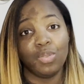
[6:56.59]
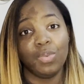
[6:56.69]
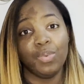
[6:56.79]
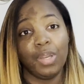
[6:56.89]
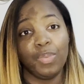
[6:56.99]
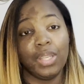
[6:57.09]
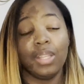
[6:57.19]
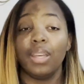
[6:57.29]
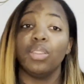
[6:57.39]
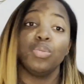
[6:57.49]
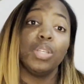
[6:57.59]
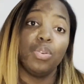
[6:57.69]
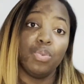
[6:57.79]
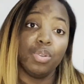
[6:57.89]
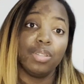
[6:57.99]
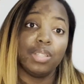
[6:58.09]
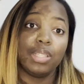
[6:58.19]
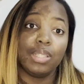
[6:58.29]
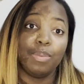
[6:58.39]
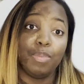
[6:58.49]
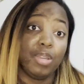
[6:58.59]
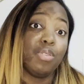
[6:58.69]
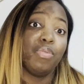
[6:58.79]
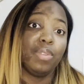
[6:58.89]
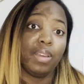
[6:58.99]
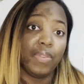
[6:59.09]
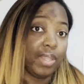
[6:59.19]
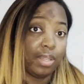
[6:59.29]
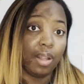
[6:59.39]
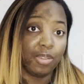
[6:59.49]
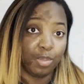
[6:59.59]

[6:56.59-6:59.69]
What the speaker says: we were able to get like a 3-course meal for like $50 a